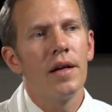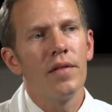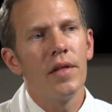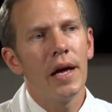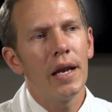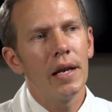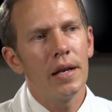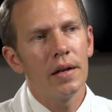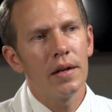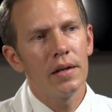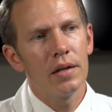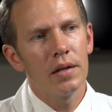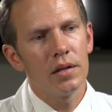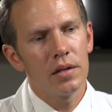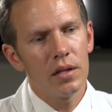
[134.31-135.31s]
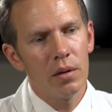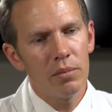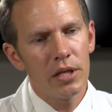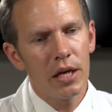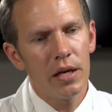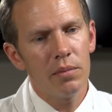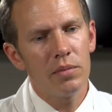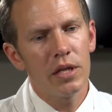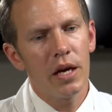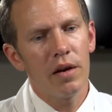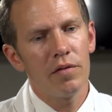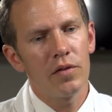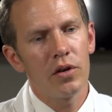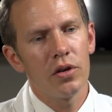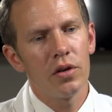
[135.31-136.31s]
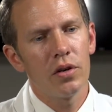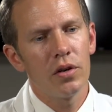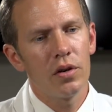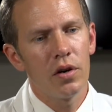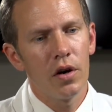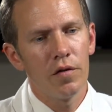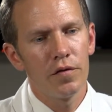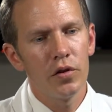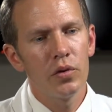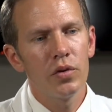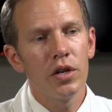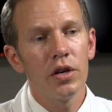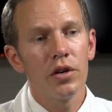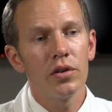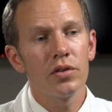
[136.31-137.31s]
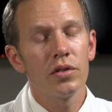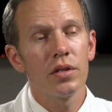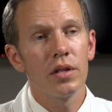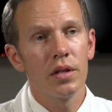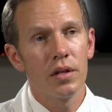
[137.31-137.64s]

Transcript: then sometimes after a few years,